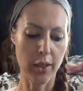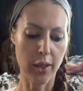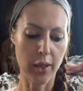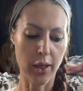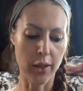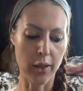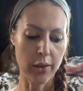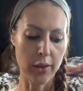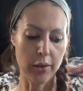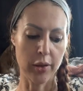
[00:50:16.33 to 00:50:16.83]

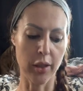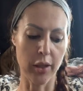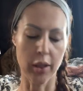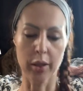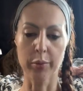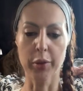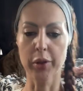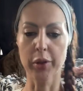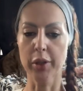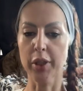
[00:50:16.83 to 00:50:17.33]
And
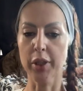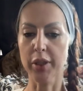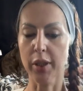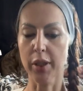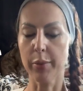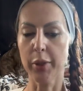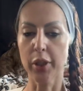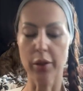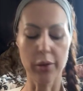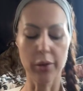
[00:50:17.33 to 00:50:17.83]
you can just
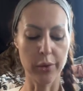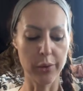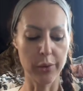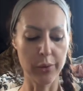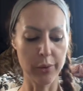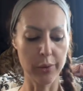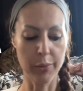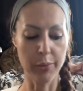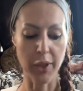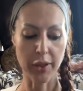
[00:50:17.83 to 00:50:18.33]
let me
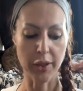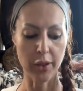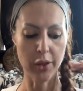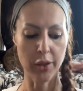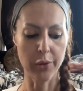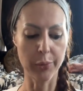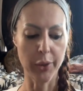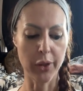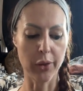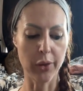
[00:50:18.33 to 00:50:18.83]
know,
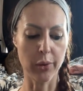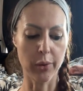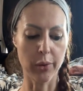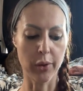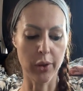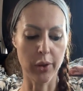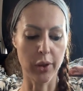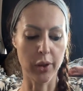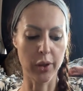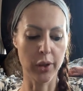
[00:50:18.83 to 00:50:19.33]
message me,
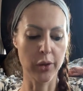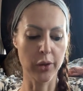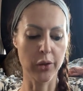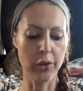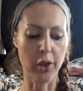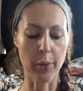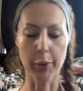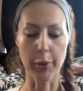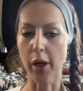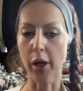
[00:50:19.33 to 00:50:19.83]
or
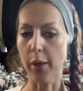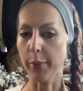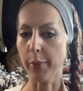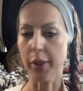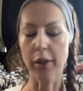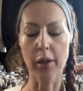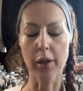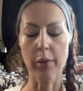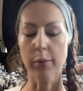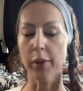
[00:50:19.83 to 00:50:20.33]
drop a
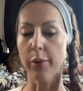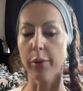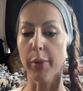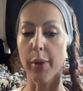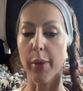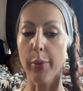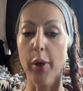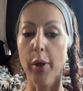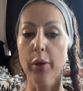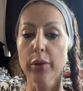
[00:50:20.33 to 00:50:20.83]
comment on one of
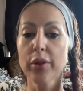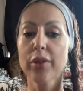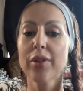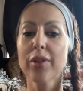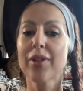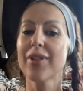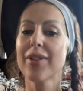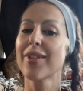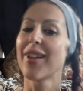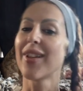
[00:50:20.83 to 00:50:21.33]
my
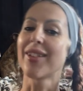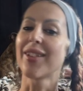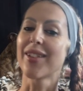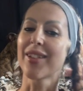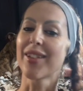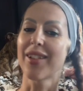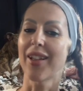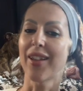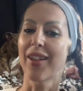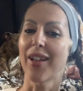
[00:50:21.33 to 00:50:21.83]
posts that
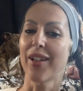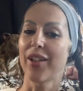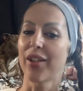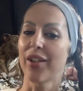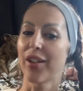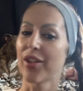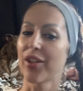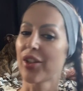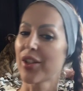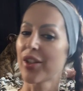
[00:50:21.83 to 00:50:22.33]
just say that
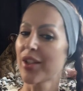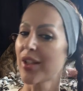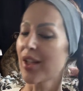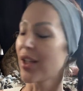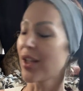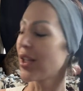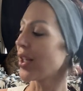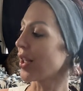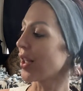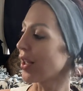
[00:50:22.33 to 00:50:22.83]
you're
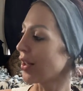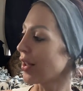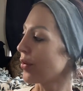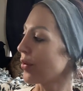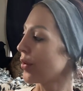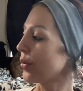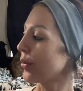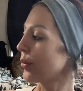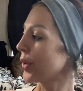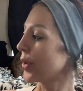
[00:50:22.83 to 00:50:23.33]
interested,
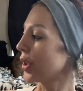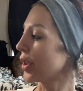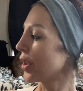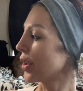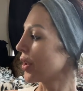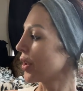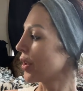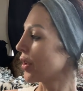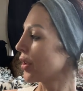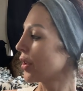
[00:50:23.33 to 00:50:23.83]
and we
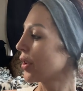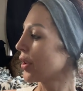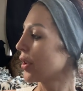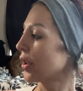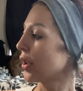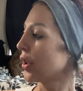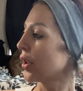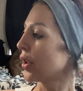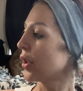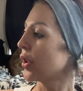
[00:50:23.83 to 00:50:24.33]

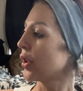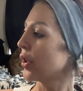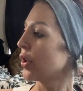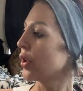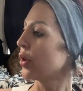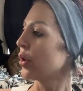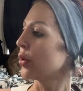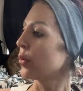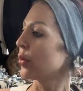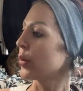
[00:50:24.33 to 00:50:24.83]

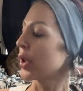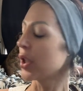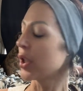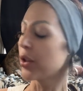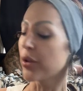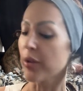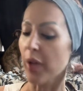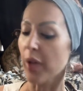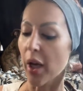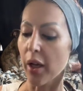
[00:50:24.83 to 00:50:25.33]

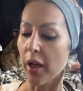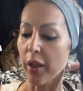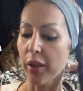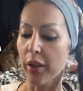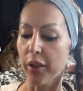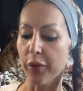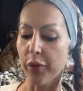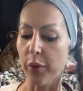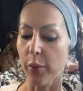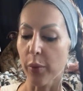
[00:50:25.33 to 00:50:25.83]
can do that
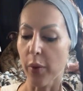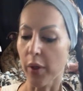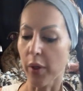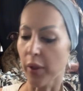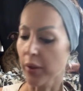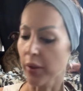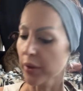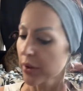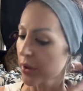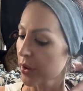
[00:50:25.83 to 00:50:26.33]
if you
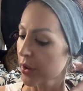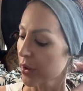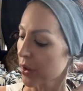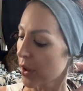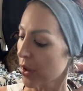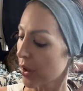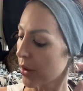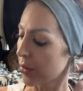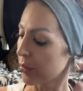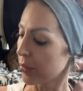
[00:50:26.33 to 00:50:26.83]
want
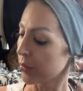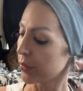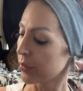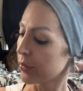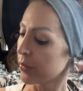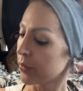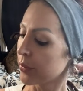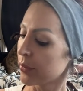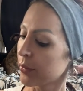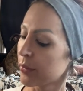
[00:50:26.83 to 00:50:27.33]

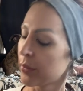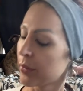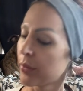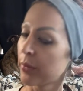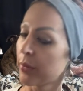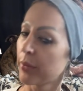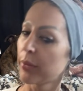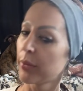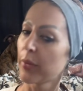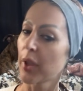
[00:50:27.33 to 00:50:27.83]

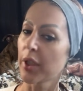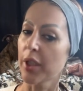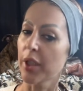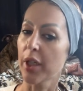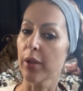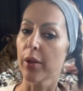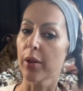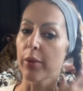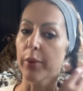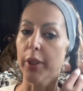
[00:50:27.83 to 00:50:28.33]
a
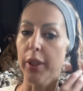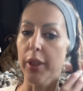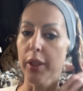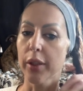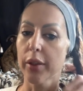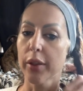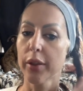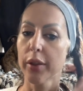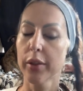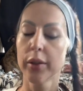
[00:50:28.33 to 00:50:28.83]
tarot
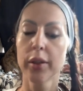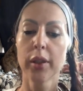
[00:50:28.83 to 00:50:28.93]
reading.